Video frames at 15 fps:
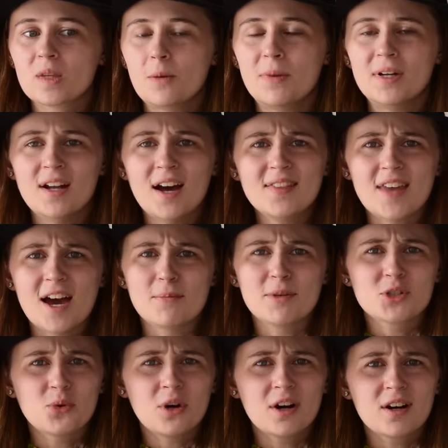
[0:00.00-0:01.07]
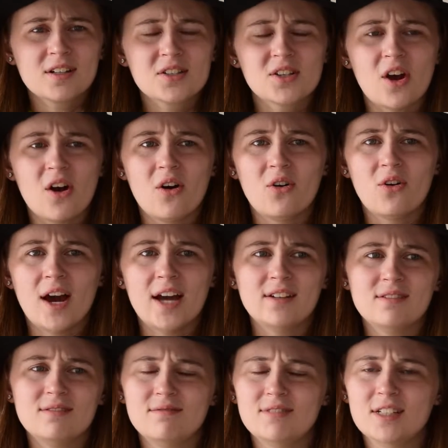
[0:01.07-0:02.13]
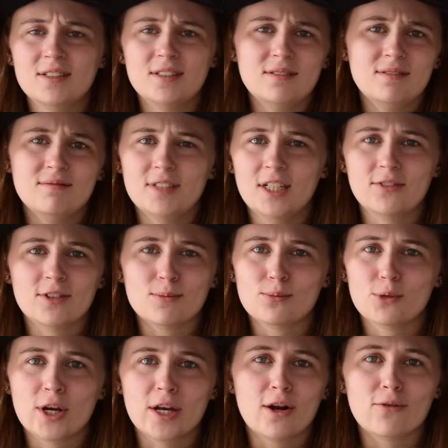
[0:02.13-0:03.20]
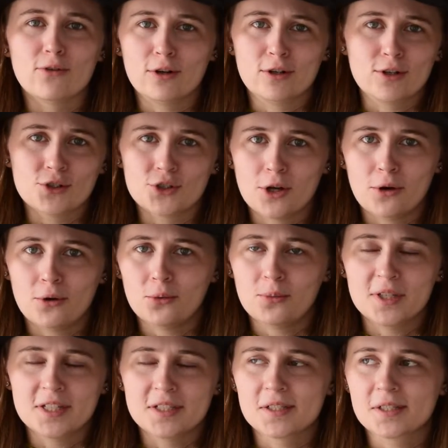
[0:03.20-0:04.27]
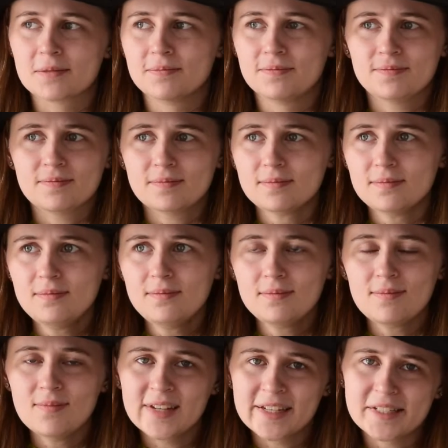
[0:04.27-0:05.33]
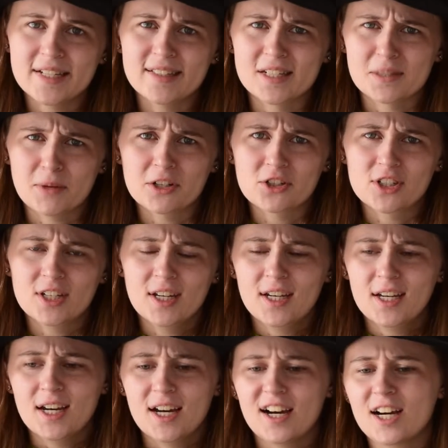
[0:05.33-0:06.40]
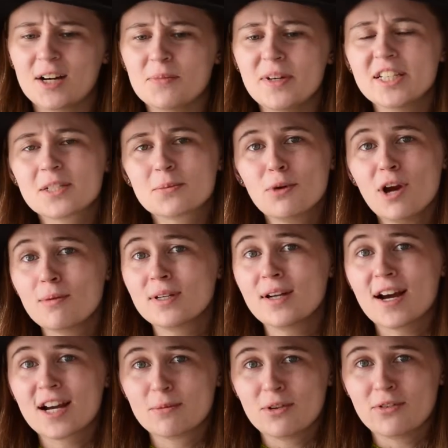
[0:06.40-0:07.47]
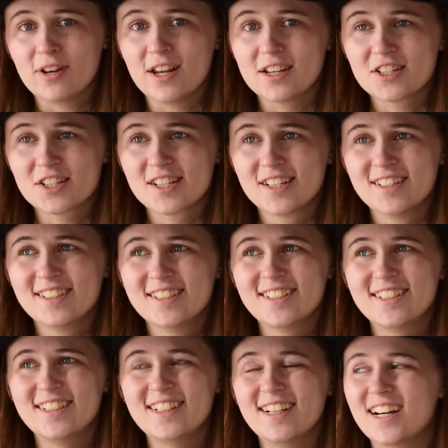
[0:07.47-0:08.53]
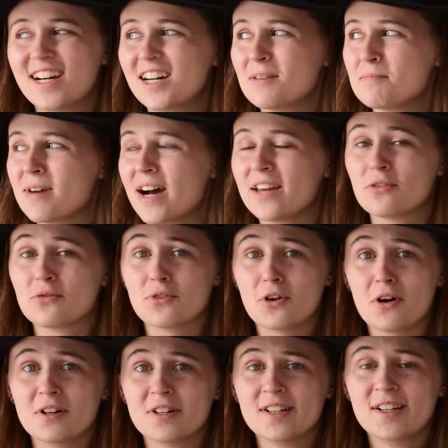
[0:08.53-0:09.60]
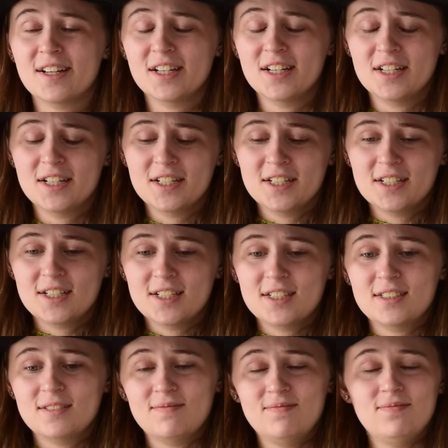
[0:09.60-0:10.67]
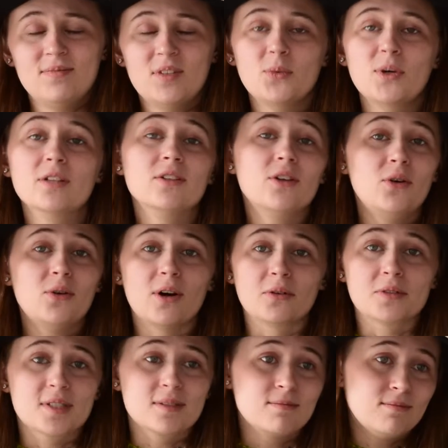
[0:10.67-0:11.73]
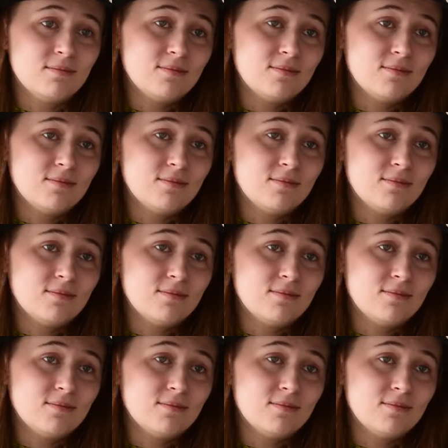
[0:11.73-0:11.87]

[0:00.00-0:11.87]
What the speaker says: But not that much work, so I didn't even bring it over to show because it's like this much. It's probably not going to be finished by the fall. Well, who knows?